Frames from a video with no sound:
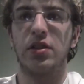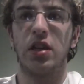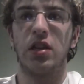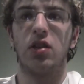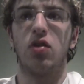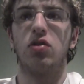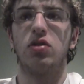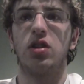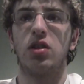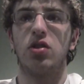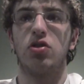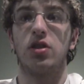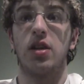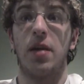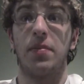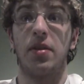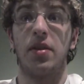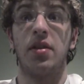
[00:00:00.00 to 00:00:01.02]
signal is
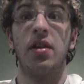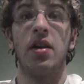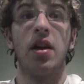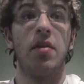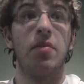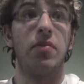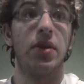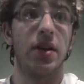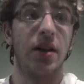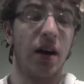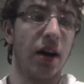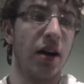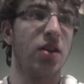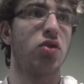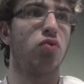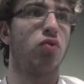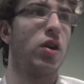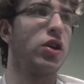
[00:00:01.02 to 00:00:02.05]
intercepted,
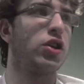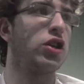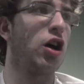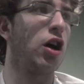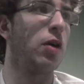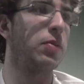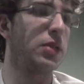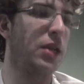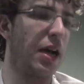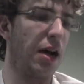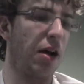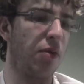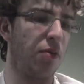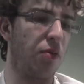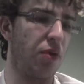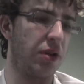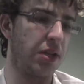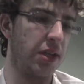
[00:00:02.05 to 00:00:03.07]
because Wrench helps out
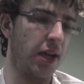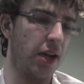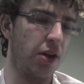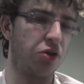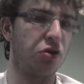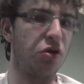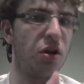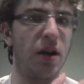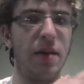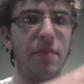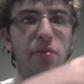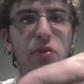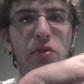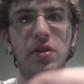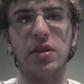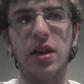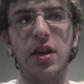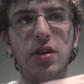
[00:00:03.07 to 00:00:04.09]
Poisandra, and
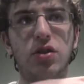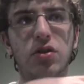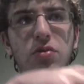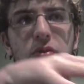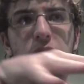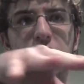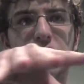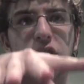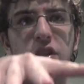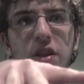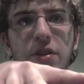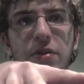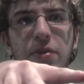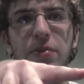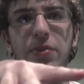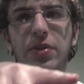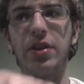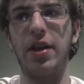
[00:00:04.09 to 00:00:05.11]
Poisandra, when she
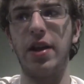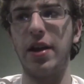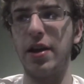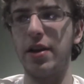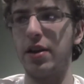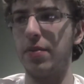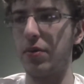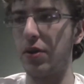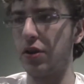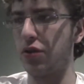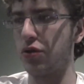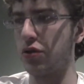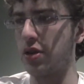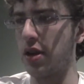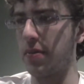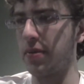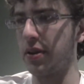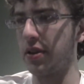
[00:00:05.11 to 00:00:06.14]
when they end up
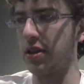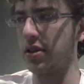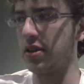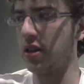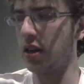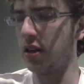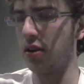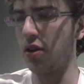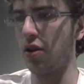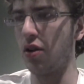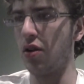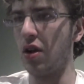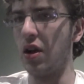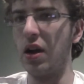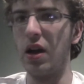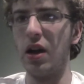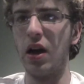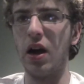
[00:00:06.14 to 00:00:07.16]
intercepting the signal,
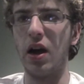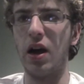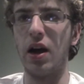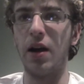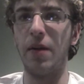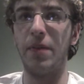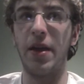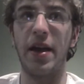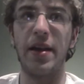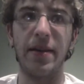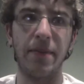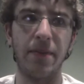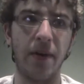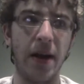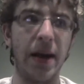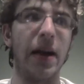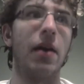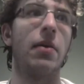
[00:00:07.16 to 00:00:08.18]
um, they end up
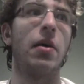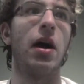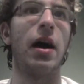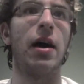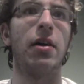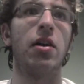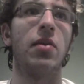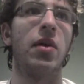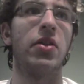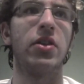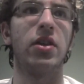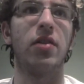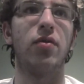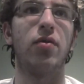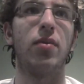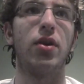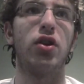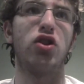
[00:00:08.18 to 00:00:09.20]
finding out, out about the
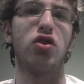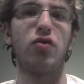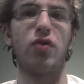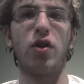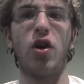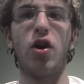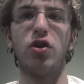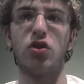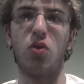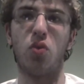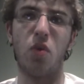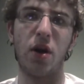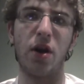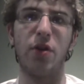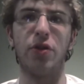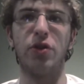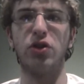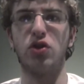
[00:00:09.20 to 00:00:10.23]
information in regard to
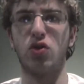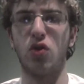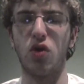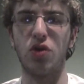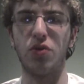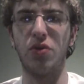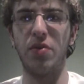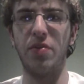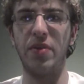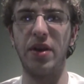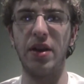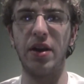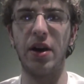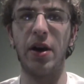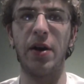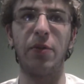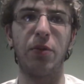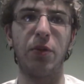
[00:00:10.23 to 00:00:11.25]
where the Zord would be,
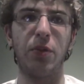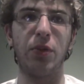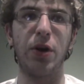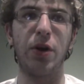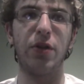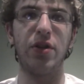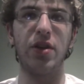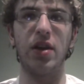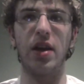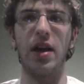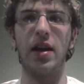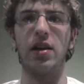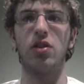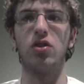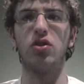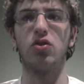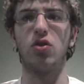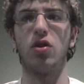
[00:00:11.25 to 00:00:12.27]
uh, where the
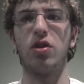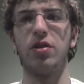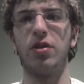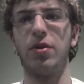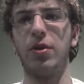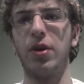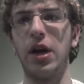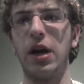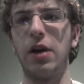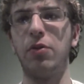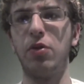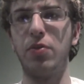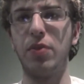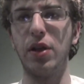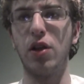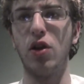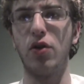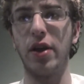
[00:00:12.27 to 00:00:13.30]
Ankylozord uh, would
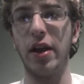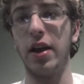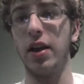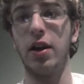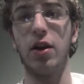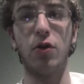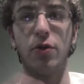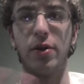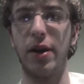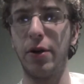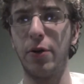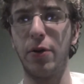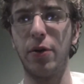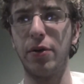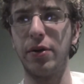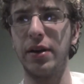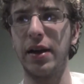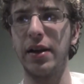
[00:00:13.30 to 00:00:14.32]
be located, or
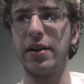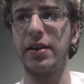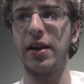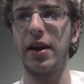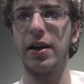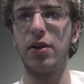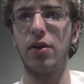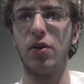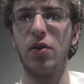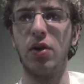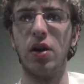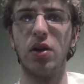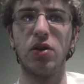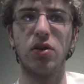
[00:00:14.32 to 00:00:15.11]
or a Dino